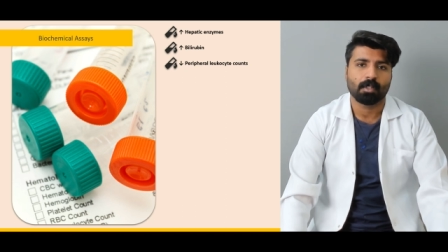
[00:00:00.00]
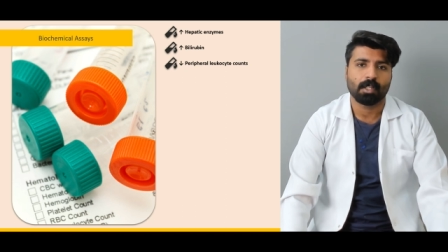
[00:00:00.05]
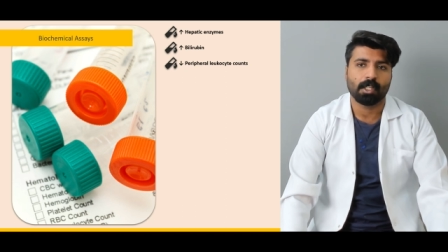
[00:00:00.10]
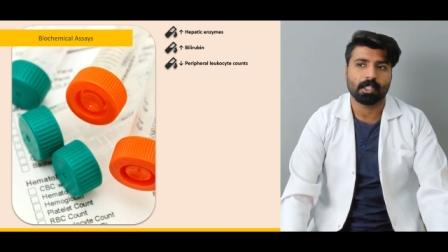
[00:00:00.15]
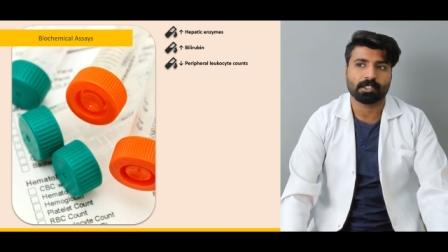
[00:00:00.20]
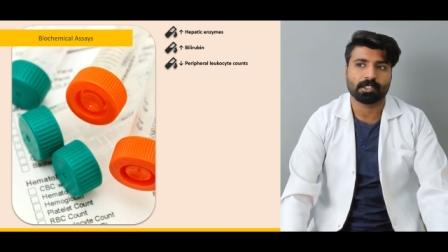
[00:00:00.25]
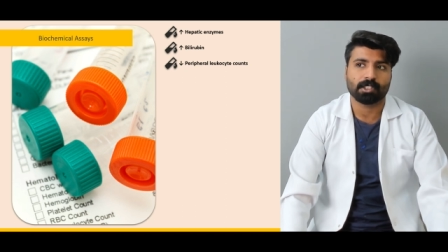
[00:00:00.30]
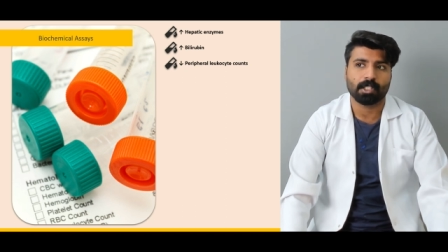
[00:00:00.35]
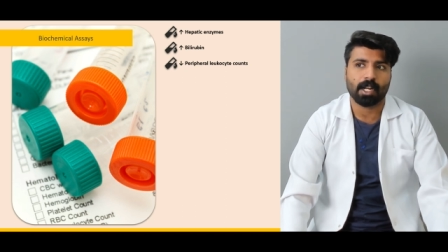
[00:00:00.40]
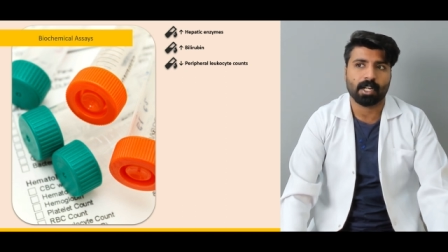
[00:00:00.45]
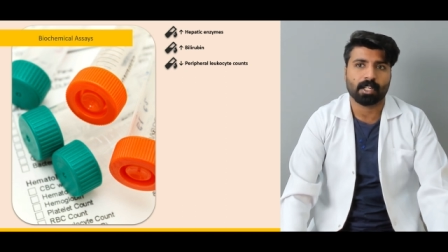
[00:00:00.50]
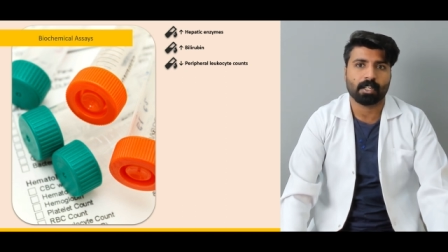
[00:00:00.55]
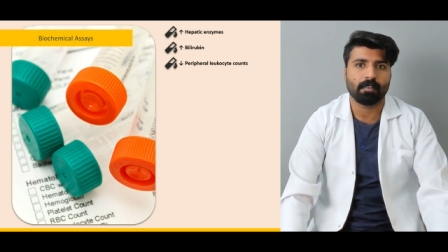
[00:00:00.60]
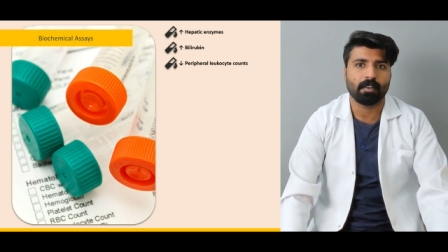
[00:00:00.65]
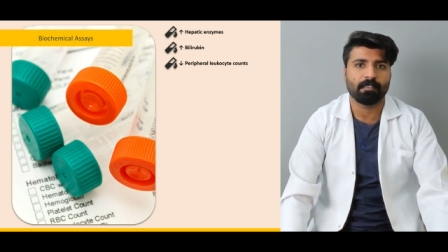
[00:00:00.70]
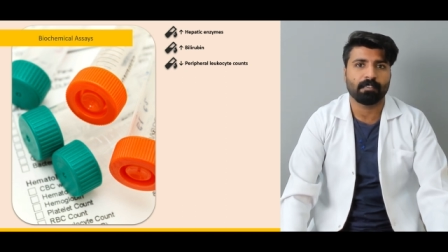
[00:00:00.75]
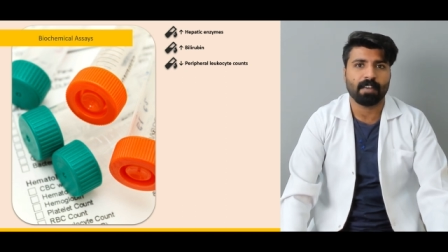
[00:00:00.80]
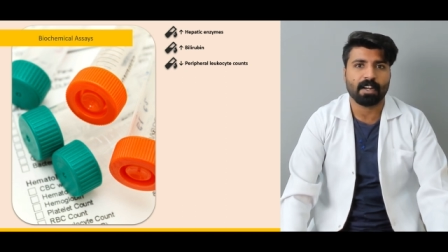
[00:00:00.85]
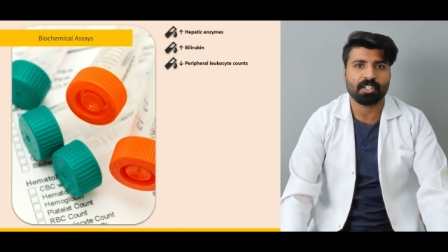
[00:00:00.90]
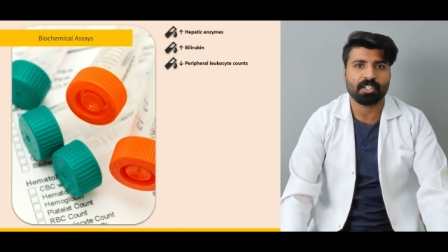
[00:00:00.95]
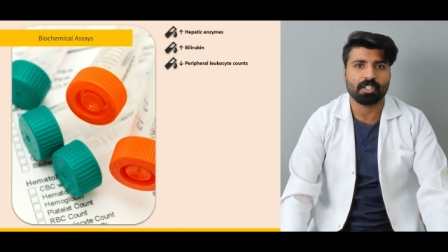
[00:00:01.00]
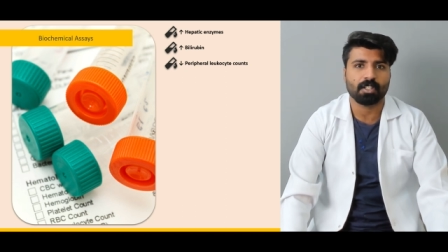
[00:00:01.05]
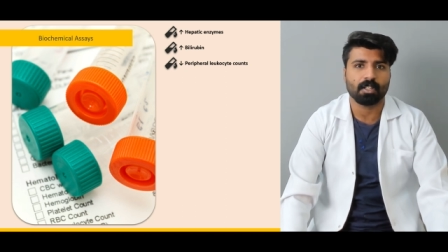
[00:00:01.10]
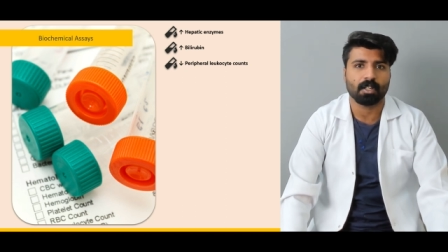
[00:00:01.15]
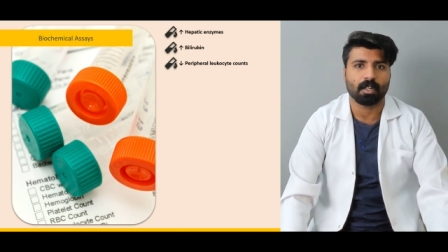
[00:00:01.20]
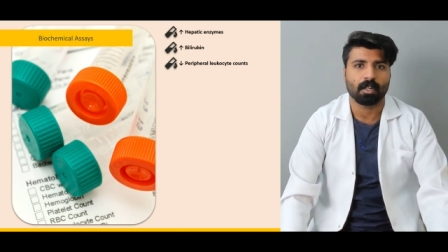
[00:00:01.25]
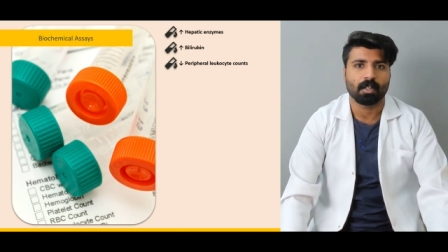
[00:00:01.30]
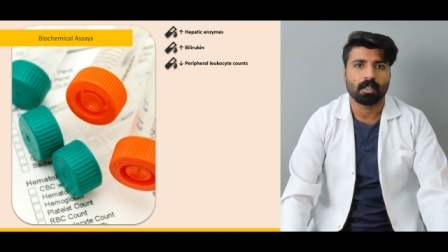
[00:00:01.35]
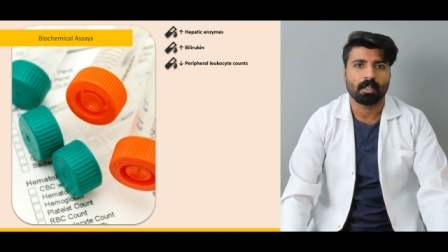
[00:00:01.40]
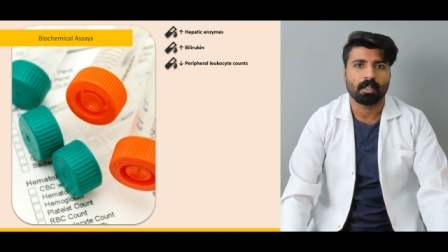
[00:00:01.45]
It's an active
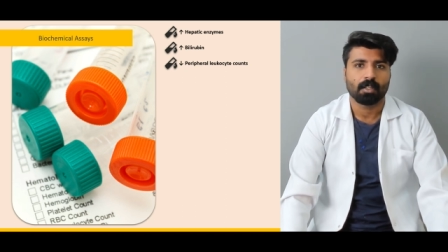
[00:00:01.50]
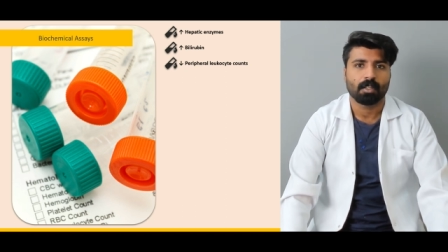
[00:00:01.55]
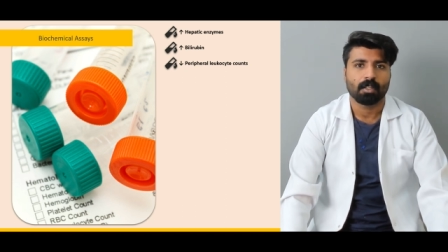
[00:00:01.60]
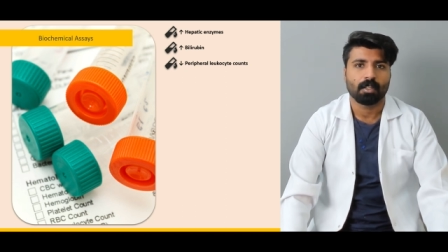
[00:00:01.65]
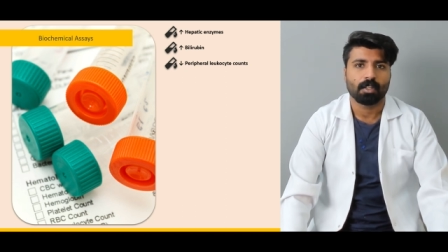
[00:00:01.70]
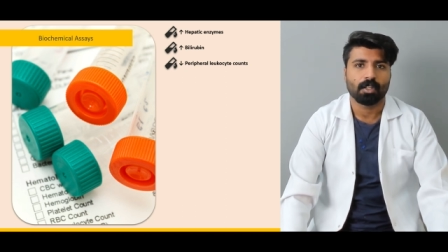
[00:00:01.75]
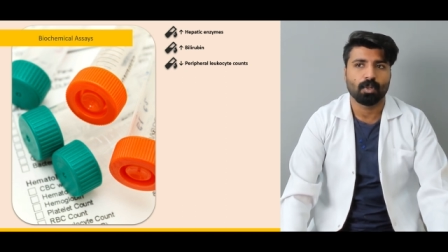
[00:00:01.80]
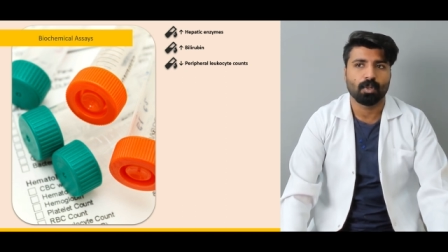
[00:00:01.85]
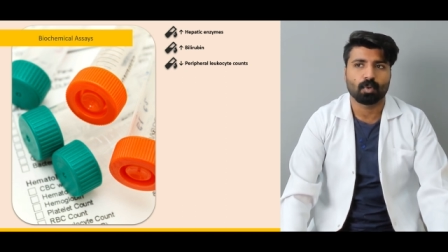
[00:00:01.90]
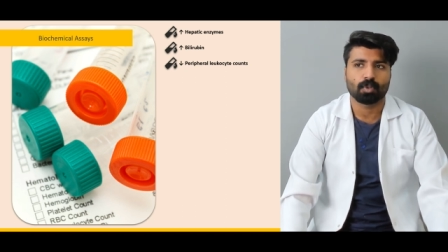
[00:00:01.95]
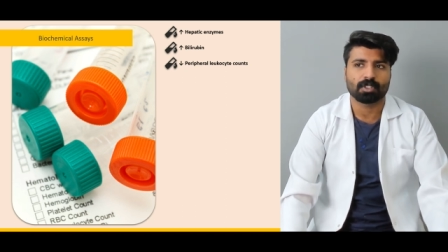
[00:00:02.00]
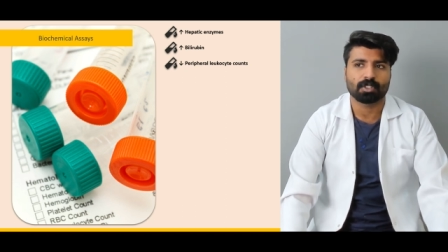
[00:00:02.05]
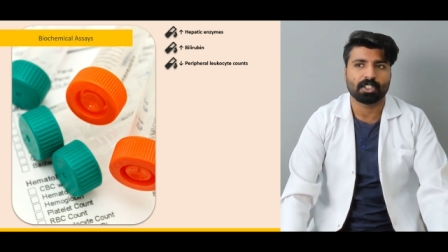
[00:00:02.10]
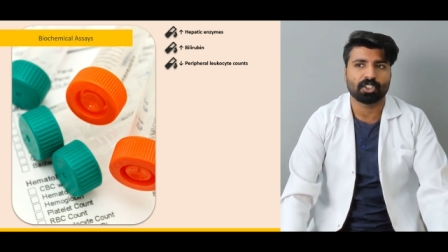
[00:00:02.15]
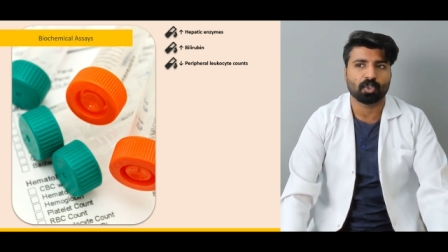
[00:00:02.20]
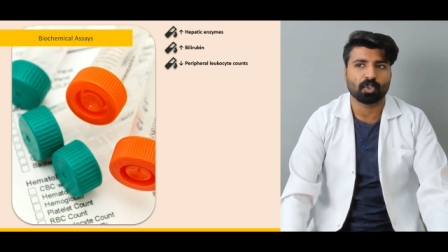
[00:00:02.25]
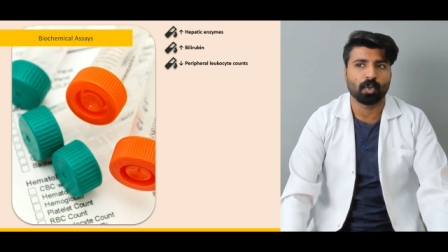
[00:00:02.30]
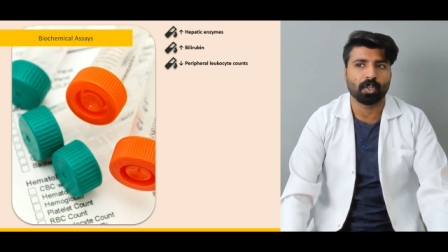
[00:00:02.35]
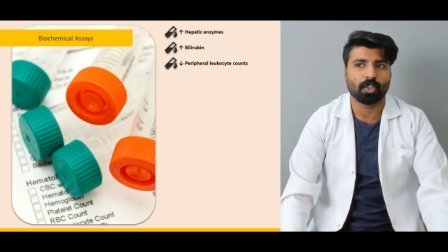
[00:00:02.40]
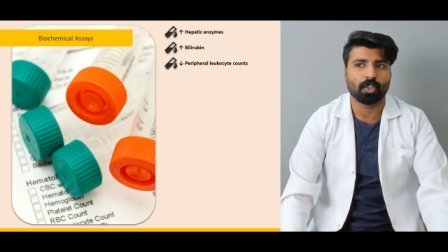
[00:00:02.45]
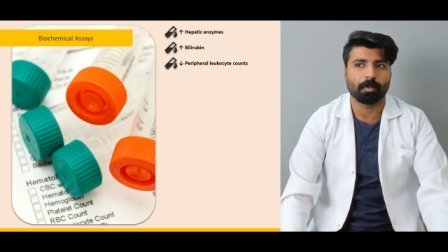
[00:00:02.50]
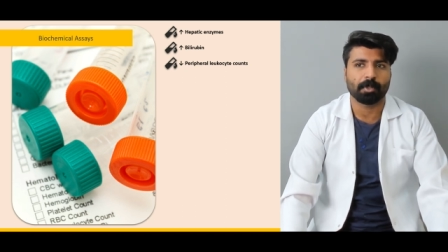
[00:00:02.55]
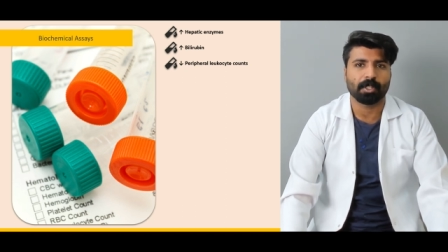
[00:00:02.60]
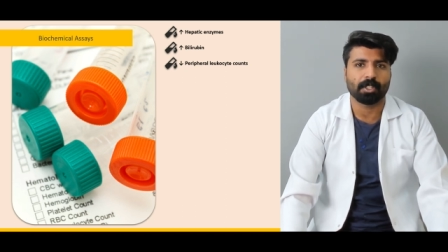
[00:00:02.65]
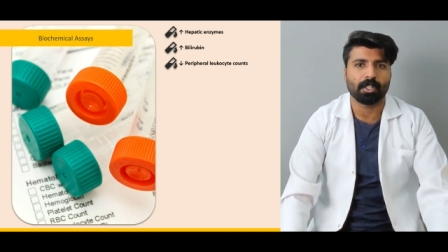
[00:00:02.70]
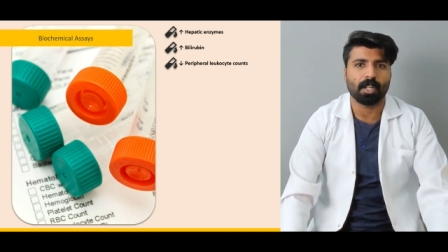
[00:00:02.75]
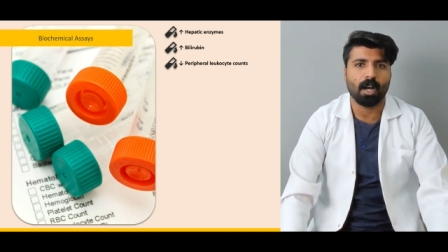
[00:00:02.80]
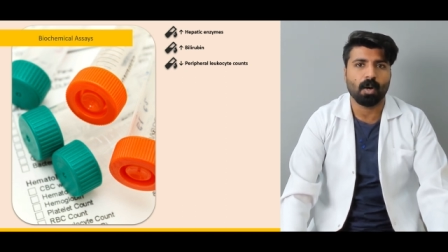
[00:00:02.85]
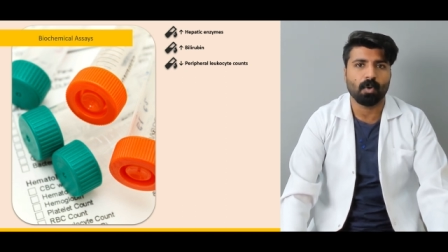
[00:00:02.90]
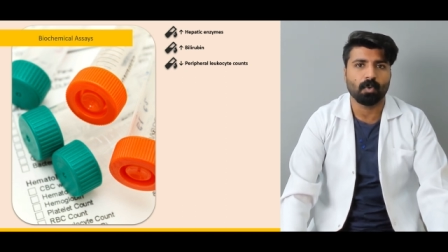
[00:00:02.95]
infection. Leukocytes are going to be
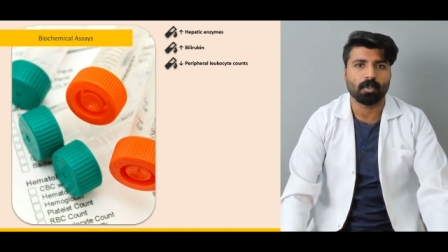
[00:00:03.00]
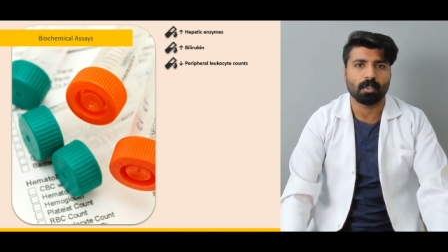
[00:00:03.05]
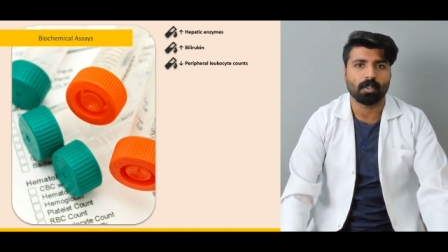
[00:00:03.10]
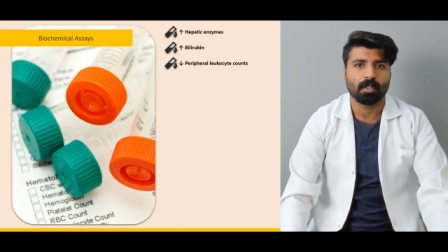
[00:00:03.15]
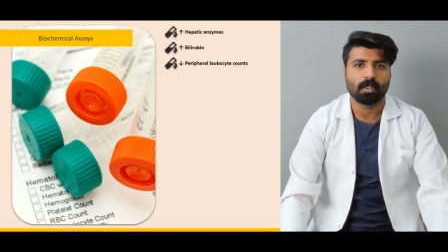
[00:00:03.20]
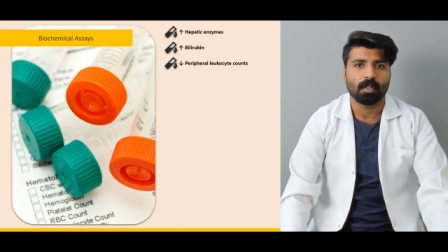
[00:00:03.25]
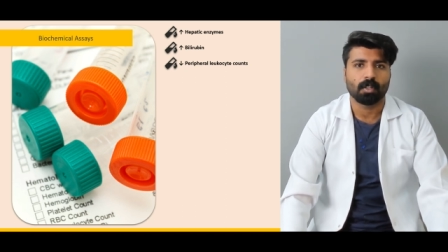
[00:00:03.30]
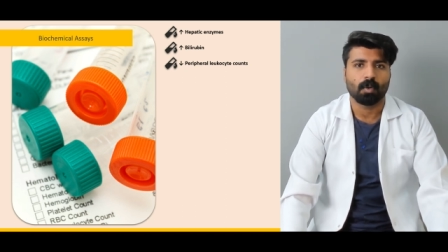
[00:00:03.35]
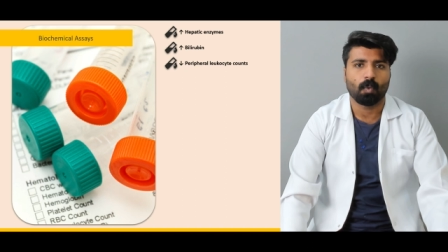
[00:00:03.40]
down.